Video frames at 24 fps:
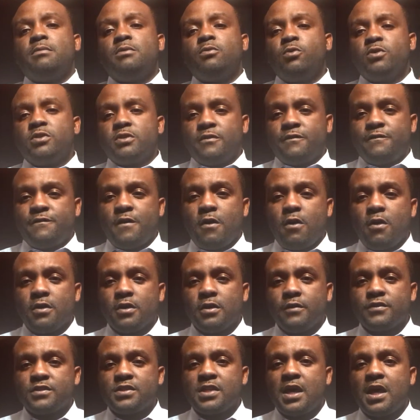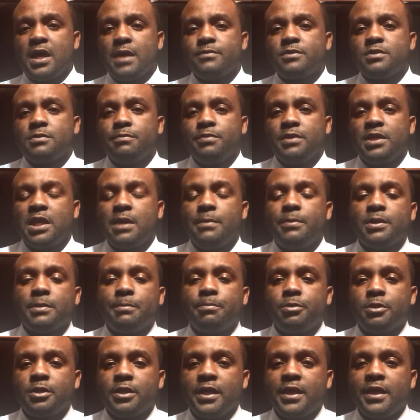with a far enough time to be able to
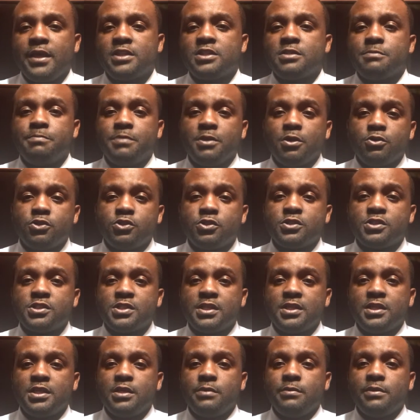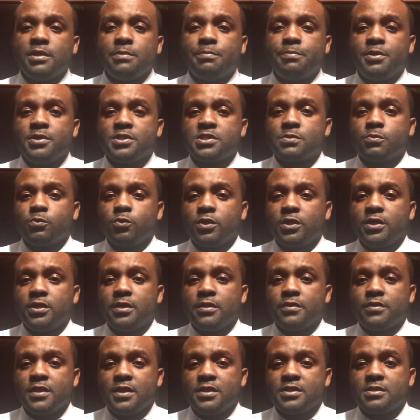plan, to build your team, and to put some really
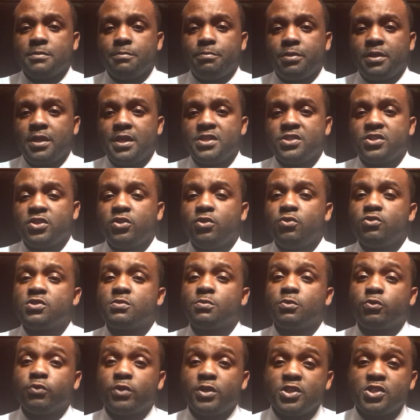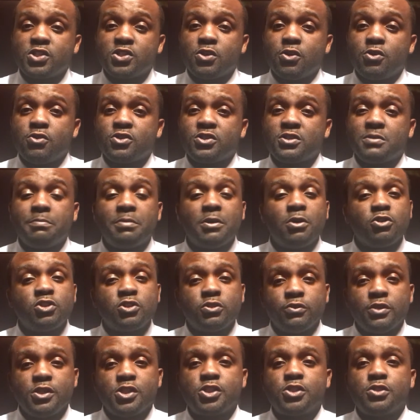good things in place, to do some research, to build
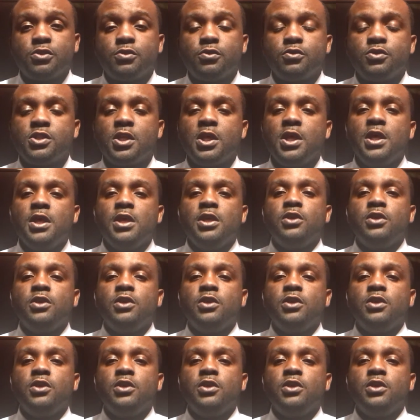your issues,